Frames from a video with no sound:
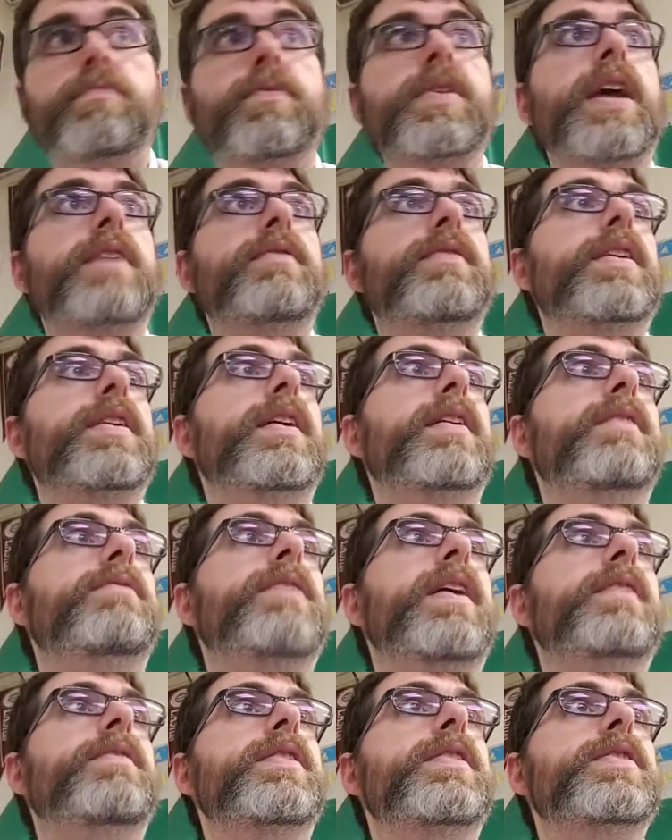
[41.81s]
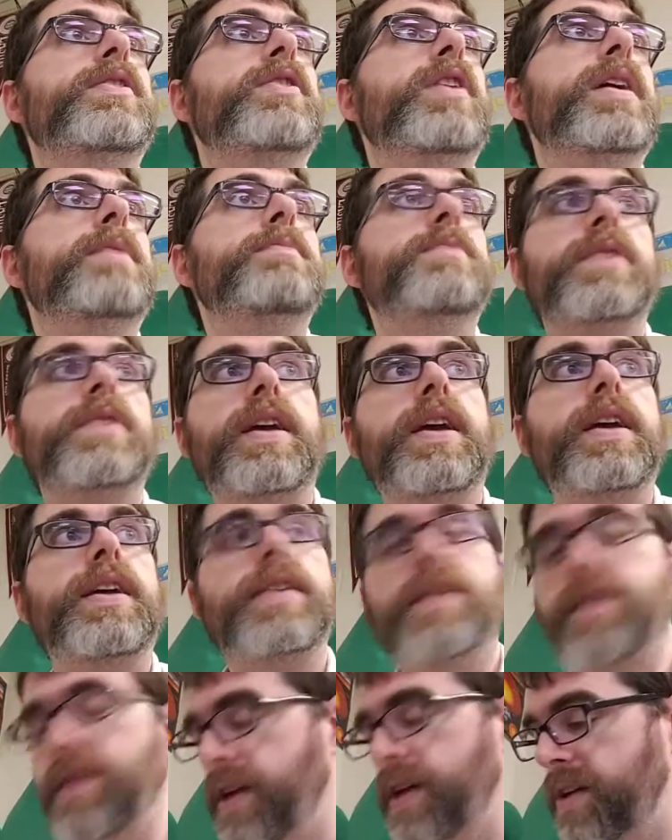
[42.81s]
gave it 500 grams
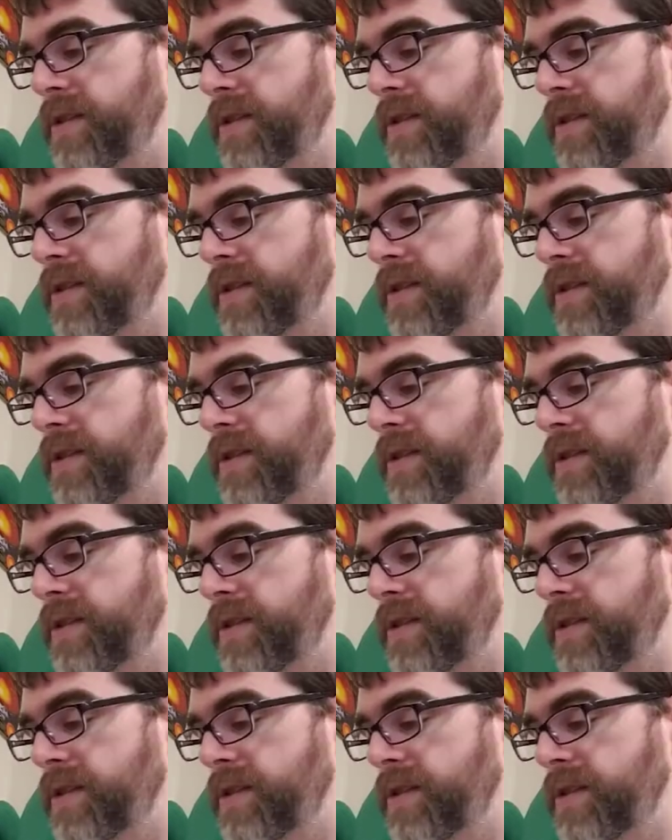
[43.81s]
and